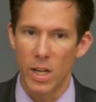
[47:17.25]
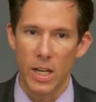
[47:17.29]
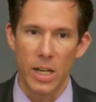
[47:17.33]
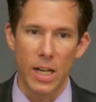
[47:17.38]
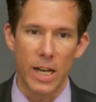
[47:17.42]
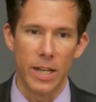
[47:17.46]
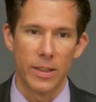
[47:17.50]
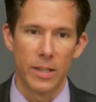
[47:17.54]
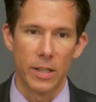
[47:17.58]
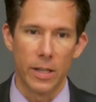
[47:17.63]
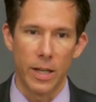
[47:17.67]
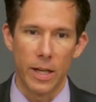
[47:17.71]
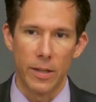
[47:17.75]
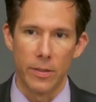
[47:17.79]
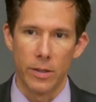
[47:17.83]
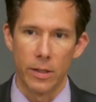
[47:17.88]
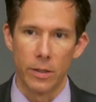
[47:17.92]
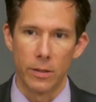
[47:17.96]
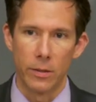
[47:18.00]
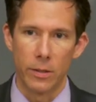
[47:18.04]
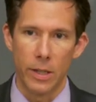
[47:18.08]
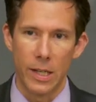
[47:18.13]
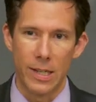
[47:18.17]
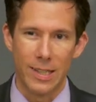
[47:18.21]
And, the, and,
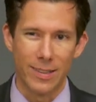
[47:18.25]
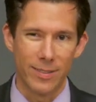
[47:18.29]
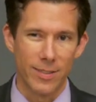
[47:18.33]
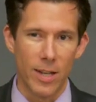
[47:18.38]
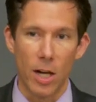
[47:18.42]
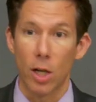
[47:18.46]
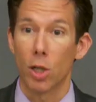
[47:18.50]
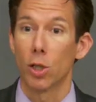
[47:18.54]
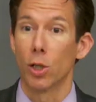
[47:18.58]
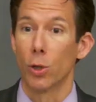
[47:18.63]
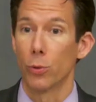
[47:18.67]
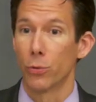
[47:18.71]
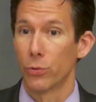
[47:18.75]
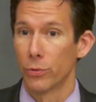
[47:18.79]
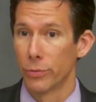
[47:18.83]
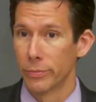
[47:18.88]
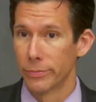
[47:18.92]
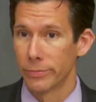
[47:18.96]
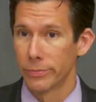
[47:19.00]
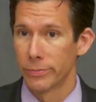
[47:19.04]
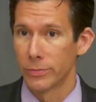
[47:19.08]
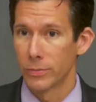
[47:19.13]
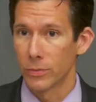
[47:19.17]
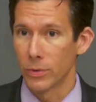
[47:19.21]
the, and it's not close.
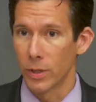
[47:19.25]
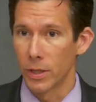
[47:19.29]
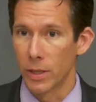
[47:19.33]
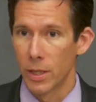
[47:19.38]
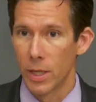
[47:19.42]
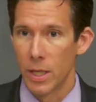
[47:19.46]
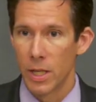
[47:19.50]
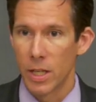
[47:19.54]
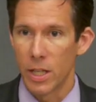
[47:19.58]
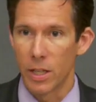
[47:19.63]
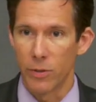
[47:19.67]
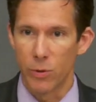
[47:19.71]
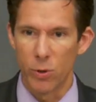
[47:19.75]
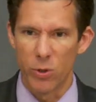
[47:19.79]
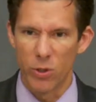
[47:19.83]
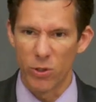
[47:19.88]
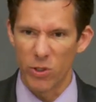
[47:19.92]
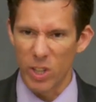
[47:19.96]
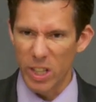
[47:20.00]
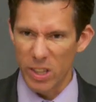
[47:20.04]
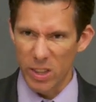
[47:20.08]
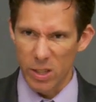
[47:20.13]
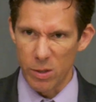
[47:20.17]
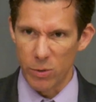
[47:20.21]
Right? If you just
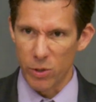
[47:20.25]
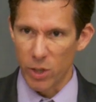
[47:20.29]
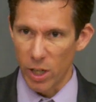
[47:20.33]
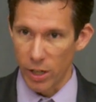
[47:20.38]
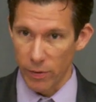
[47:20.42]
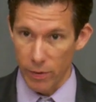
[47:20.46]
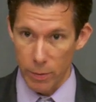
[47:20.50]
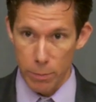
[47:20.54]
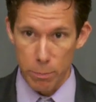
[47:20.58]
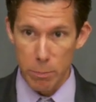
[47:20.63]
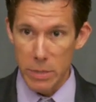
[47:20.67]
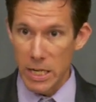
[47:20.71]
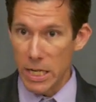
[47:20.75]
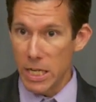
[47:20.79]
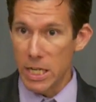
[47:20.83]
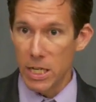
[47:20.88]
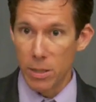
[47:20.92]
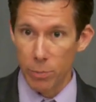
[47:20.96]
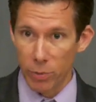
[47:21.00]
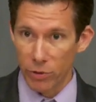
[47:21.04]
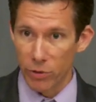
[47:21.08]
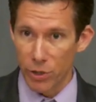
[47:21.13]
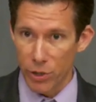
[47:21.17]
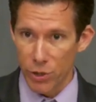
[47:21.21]
take this kind of the
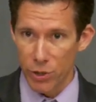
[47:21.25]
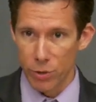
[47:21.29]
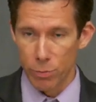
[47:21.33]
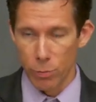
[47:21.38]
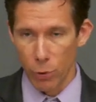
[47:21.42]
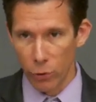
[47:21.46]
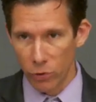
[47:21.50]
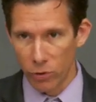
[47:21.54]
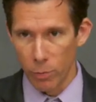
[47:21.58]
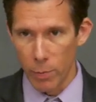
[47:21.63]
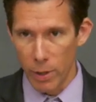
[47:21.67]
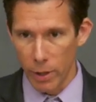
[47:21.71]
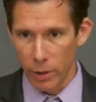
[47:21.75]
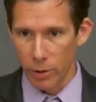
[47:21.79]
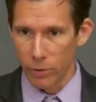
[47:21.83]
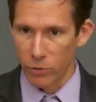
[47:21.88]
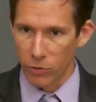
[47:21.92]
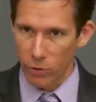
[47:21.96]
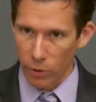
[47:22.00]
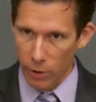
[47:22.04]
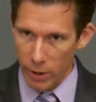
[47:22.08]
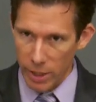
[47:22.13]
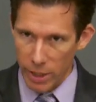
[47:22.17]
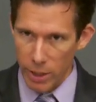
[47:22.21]
median position, most Americans
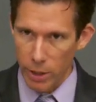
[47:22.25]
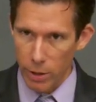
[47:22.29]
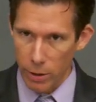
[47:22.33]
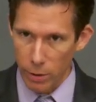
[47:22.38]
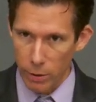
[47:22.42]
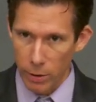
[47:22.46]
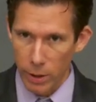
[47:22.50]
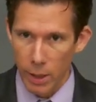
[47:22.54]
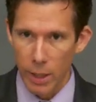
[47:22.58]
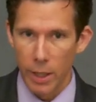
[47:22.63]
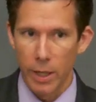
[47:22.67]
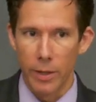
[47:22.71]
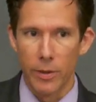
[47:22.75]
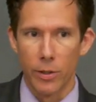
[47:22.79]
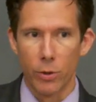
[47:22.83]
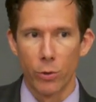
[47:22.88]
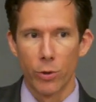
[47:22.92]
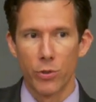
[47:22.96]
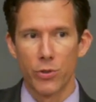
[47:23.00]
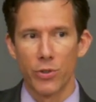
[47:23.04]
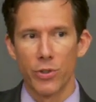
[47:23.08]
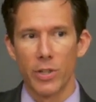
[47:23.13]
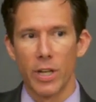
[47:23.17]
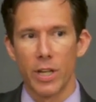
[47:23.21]
are here, and the
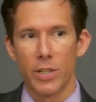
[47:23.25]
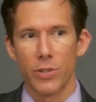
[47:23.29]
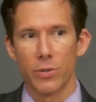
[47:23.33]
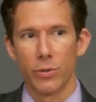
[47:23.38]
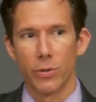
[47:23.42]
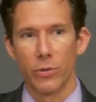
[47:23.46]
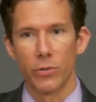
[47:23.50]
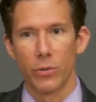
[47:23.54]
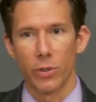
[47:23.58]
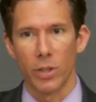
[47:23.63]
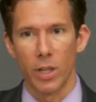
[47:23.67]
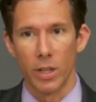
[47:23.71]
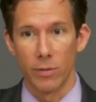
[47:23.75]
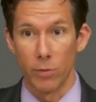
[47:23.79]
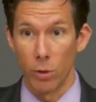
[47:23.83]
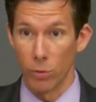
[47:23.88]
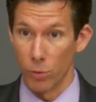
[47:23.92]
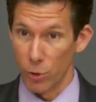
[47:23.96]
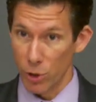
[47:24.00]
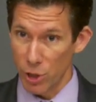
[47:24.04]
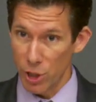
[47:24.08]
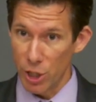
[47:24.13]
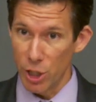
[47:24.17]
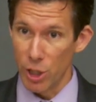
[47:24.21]
Christian nationalists are kind of
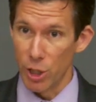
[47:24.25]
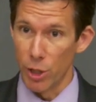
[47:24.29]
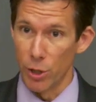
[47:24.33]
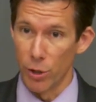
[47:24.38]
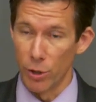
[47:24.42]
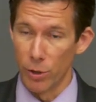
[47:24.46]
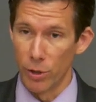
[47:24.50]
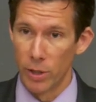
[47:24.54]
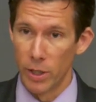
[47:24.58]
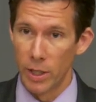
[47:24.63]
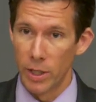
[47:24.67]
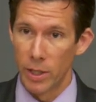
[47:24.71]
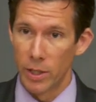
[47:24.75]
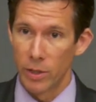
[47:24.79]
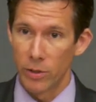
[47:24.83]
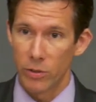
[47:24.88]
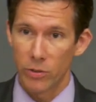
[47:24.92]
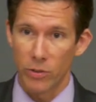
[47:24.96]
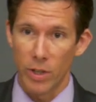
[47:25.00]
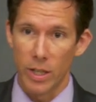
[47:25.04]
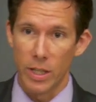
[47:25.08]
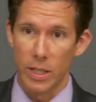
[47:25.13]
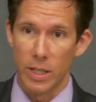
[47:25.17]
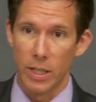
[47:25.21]
over here
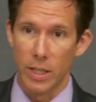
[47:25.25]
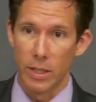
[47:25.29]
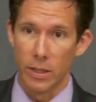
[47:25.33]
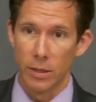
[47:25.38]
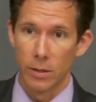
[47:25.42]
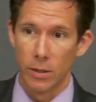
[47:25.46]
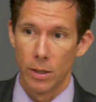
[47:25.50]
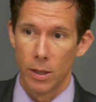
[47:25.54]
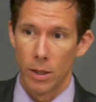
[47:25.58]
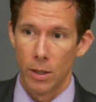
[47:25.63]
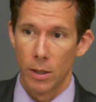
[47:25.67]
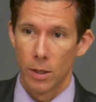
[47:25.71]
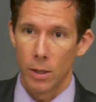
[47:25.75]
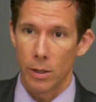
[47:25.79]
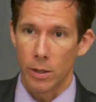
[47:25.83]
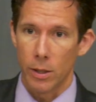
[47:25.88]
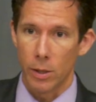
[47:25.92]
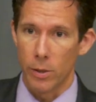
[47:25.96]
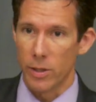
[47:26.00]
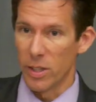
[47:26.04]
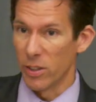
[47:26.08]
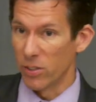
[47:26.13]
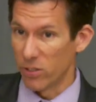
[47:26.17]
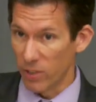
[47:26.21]
saying you
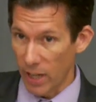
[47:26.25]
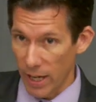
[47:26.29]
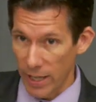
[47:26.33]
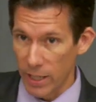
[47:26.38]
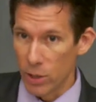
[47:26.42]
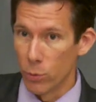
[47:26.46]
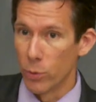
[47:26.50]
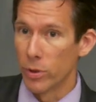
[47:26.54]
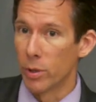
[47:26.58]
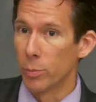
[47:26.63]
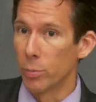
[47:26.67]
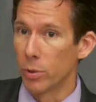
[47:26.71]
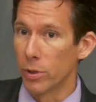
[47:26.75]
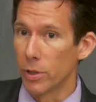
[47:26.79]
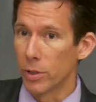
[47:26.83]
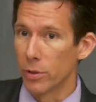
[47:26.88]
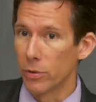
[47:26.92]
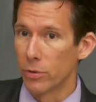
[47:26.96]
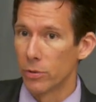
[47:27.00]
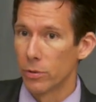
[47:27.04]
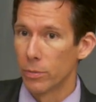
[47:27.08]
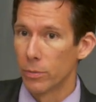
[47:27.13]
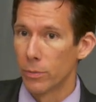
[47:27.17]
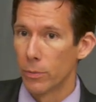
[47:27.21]
know, they're siding with the
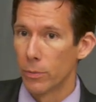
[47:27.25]
police.